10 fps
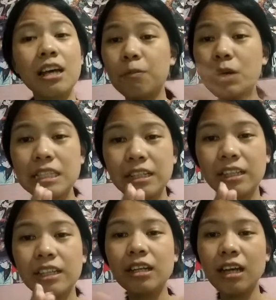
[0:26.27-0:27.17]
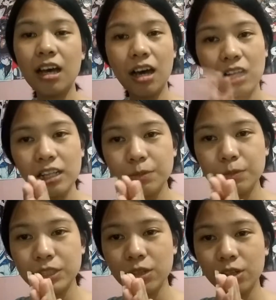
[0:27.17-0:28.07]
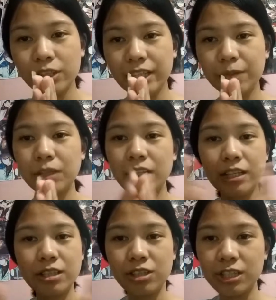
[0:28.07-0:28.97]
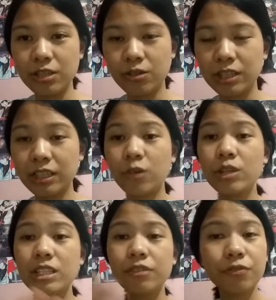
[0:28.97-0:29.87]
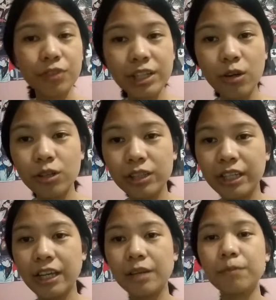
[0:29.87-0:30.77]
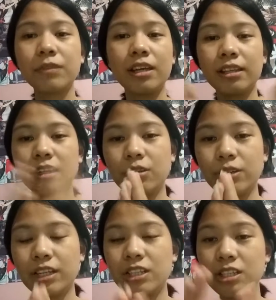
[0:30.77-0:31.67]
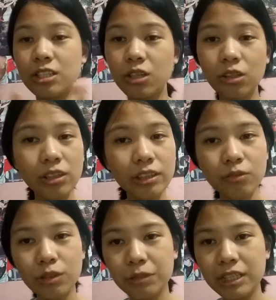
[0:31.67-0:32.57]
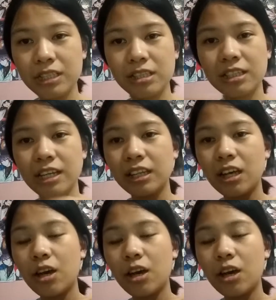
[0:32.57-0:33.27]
basically, all RPG horror game that I suggest you right now is a free horror game that you can just download it from the internet